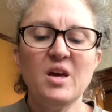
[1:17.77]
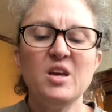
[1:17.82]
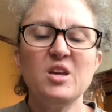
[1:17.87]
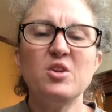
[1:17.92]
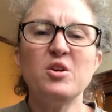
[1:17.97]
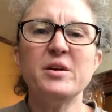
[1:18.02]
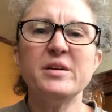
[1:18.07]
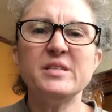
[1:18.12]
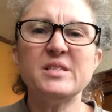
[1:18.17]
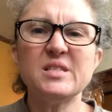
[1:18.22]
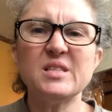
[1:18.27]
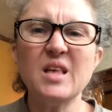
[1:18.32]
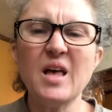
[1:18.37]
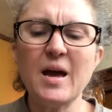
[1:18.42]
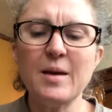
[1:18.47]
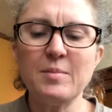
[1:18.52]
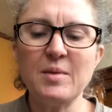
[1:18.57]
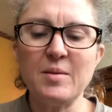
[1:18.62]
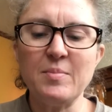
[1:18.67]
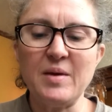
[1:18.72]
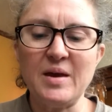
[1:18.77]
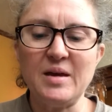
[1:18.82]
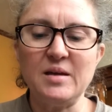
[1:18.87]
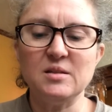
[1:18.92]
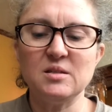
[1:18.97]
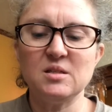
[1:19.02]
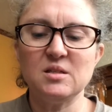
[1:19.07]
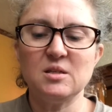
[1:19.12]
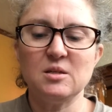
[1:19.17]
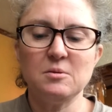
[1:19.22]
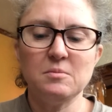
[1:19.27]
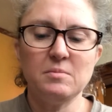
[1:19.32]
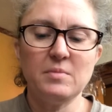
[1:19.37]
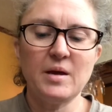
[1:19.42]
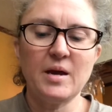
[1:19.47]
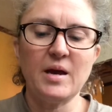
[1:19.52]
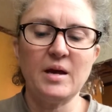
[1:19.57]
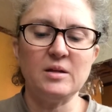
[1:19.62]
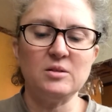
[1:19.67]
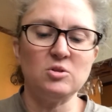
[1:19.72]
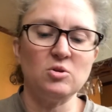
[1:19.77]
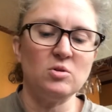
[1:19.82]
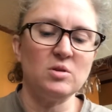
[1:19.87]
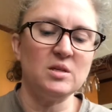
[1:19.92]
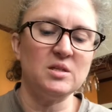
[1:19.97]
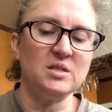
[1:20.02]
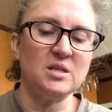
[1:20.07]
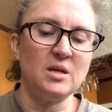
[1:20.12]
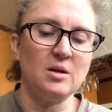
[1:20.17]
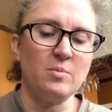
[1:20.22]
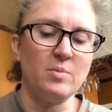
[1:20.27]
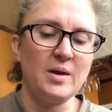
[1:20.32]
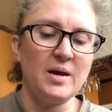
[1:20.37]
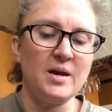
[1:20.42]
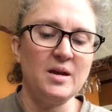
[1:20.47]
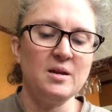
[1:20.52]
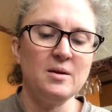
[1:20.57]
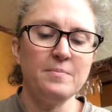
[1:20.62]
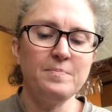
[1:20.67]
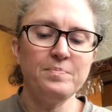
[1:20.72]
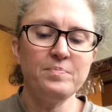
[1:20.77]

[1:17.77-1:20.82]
"You're a slimy beast," answered the centipede.